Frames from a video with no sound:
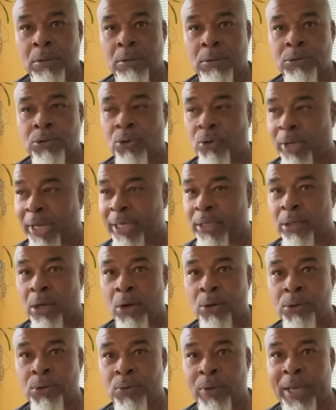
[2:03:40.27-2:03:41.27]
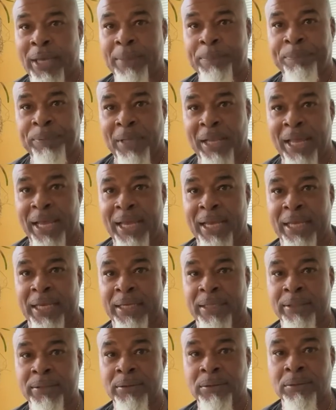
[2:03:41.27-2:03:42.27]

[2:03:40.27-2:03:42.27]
so they know you ain't playing.